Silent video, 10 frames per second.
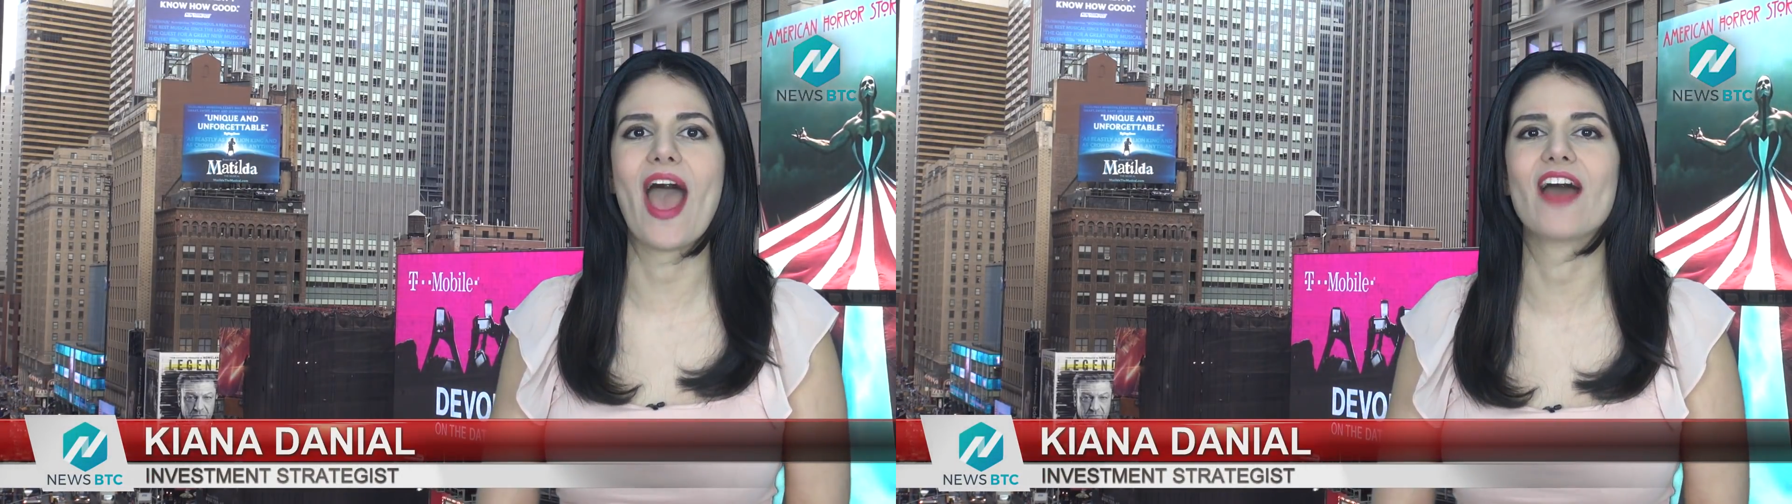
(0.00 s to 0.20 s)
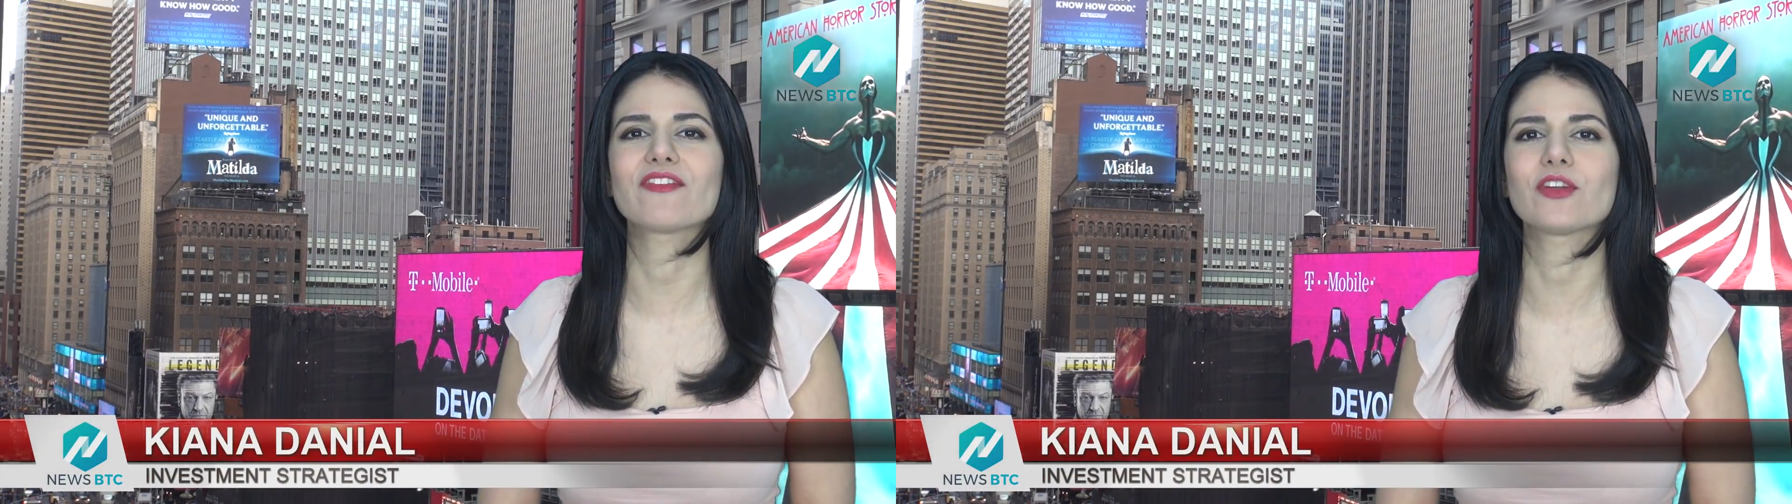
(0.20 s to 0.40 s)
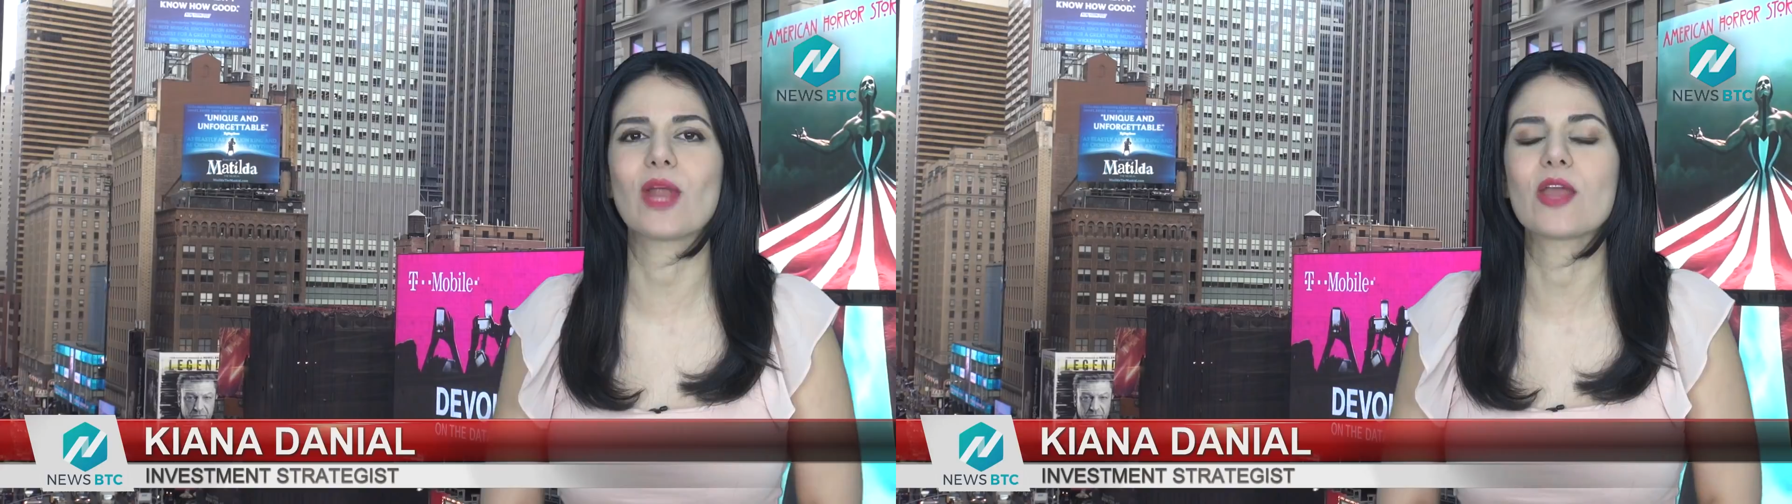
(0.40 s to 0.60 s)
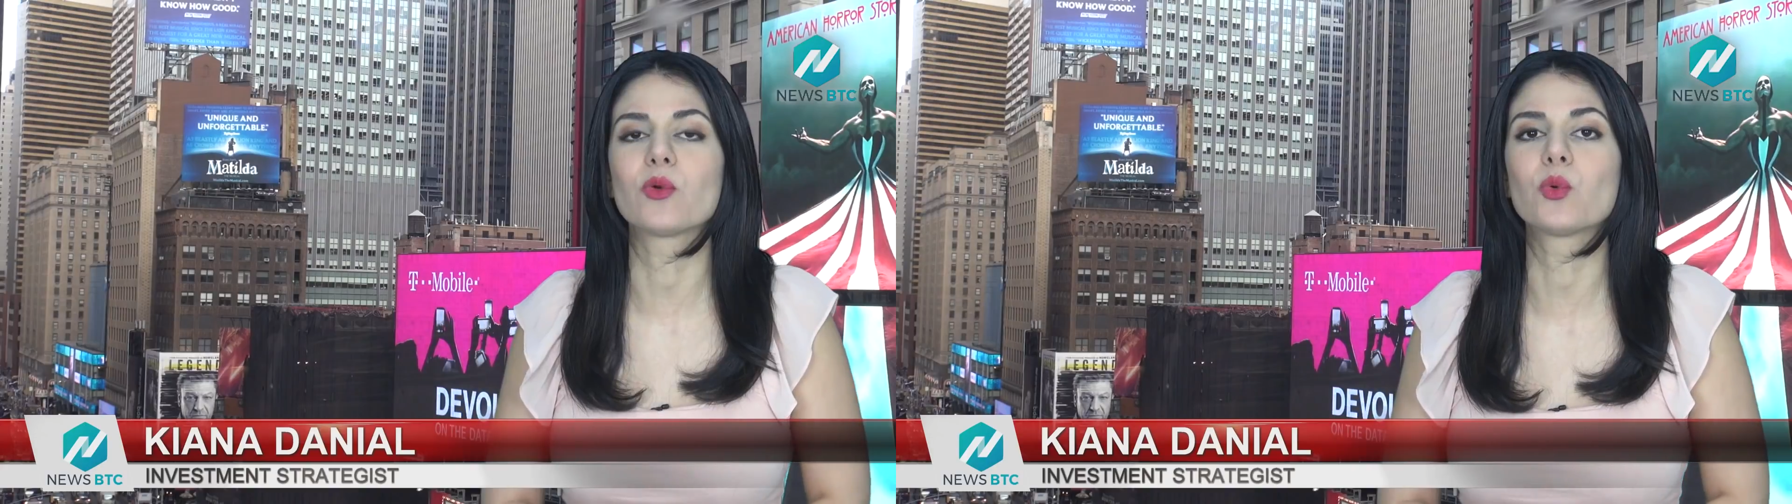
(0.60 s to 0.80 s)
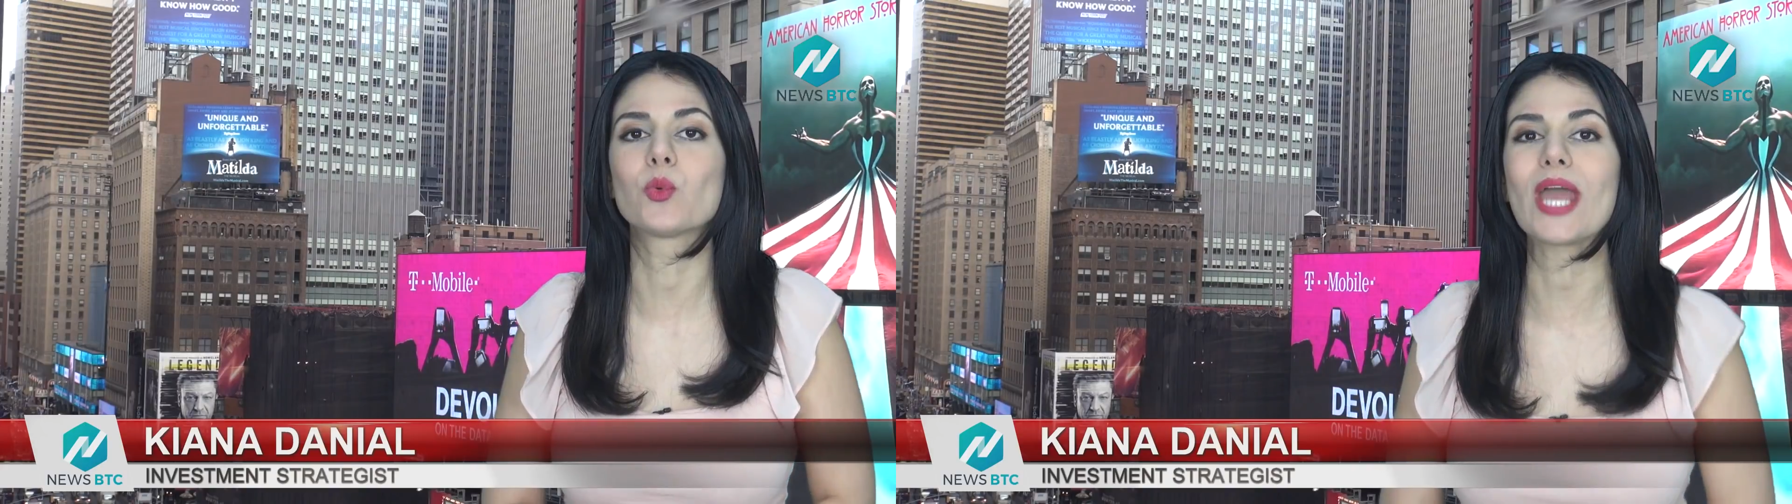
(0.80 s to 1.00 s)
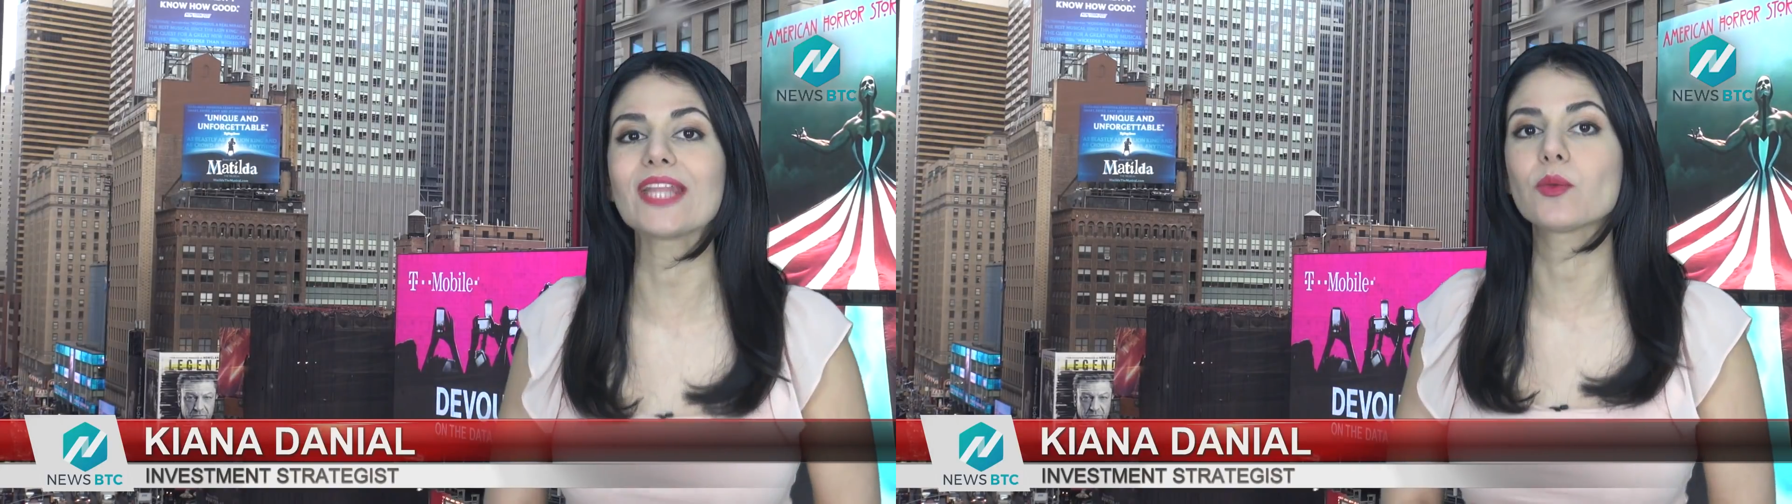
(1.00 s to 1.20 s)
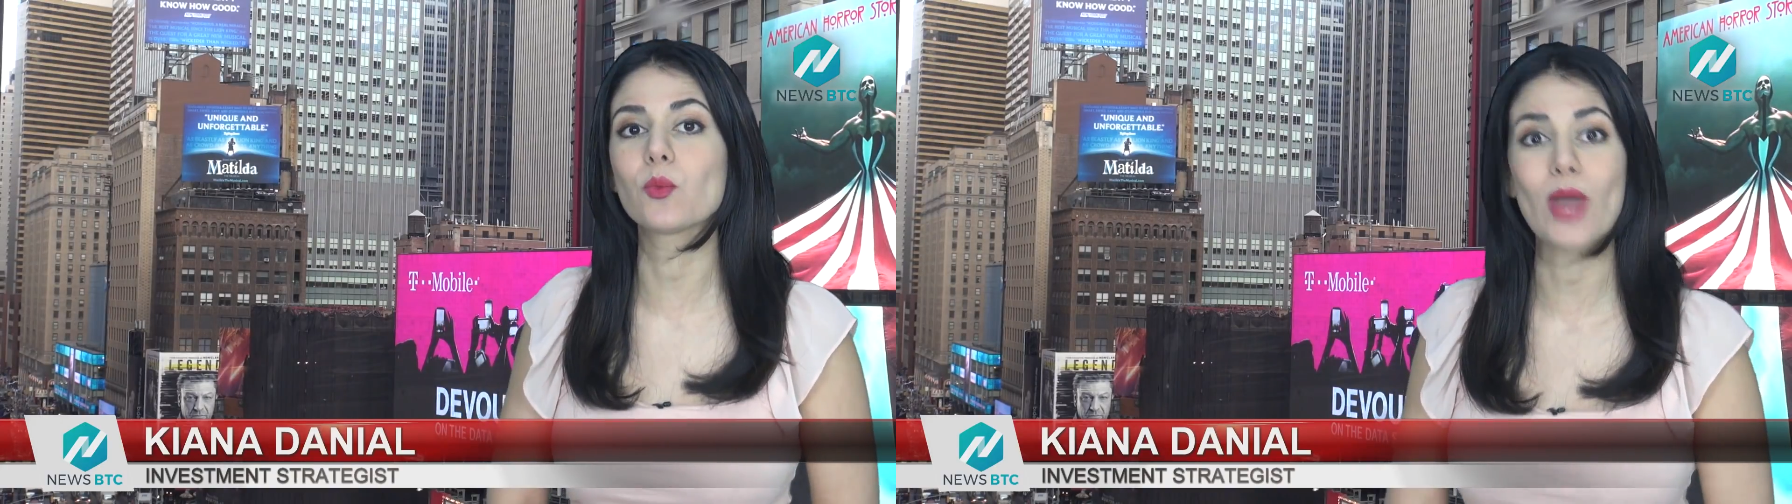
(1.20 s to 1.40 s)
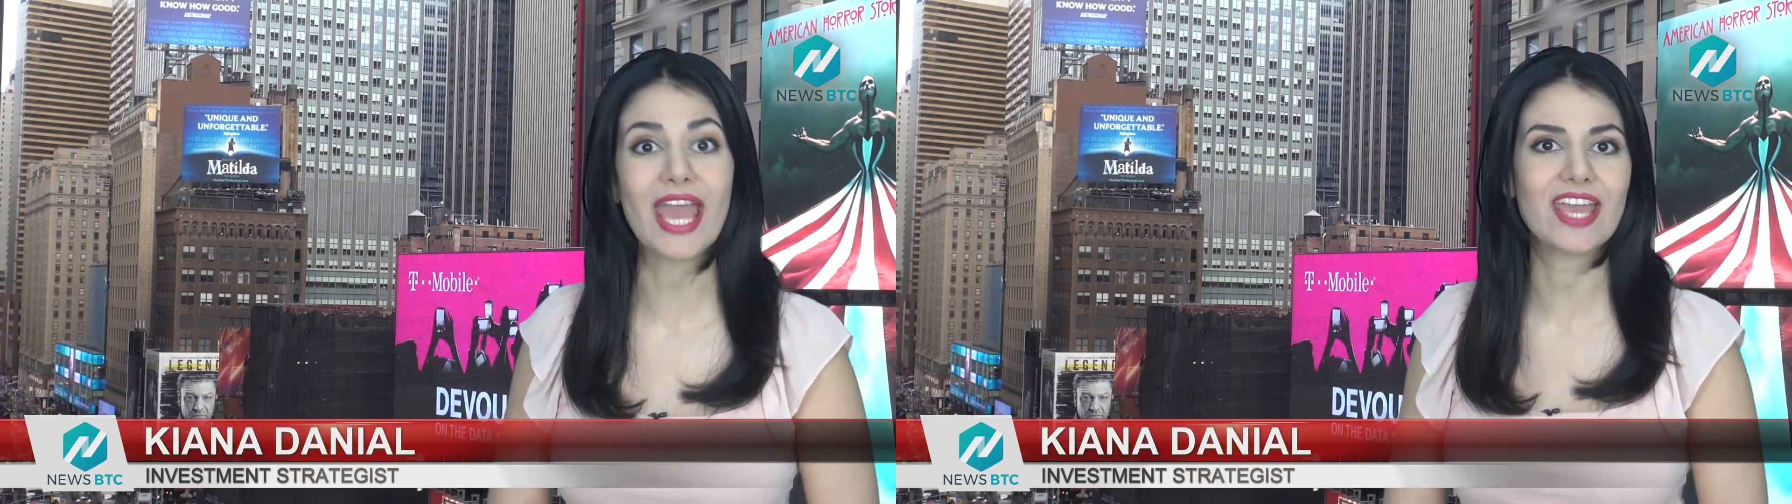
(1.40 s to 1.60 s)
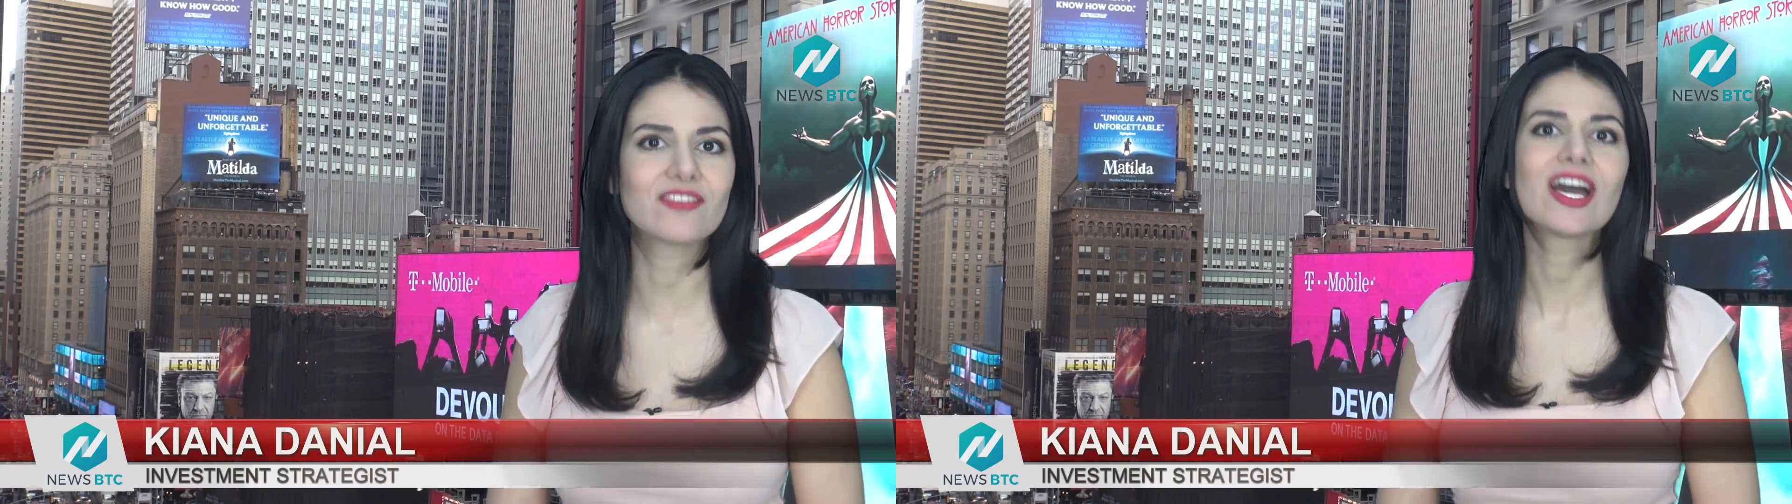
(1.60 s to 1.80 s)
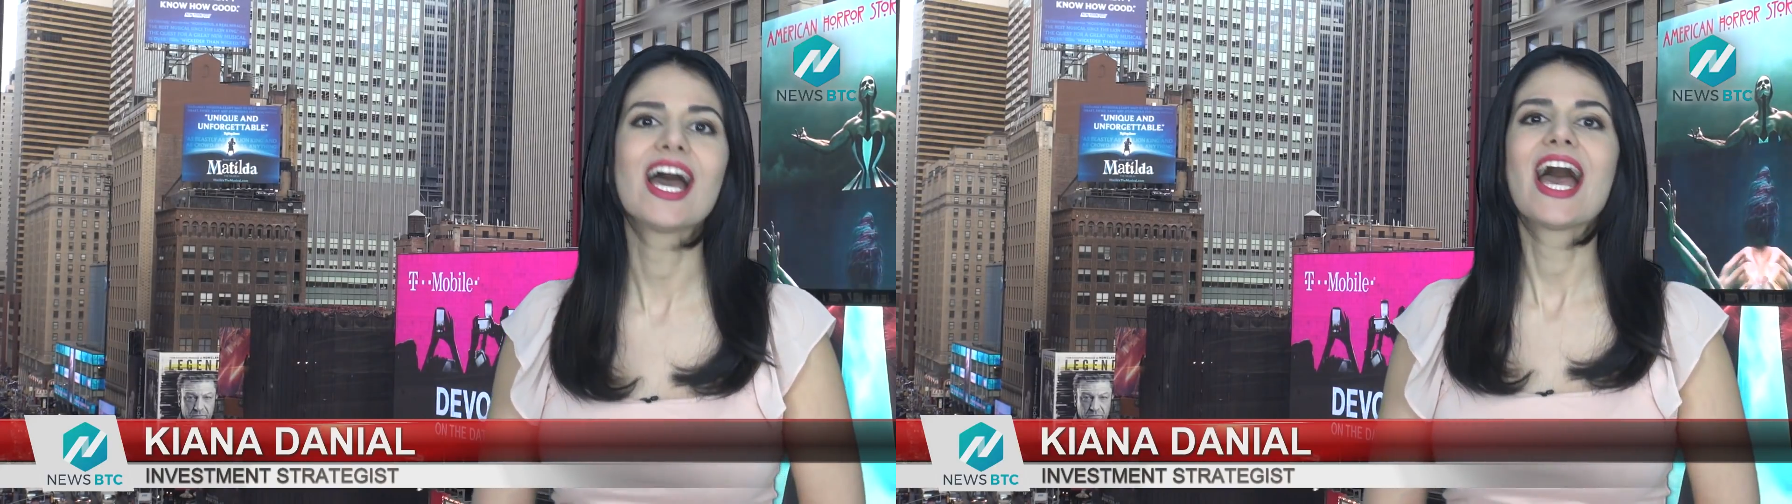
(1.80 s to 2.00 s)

after a red wave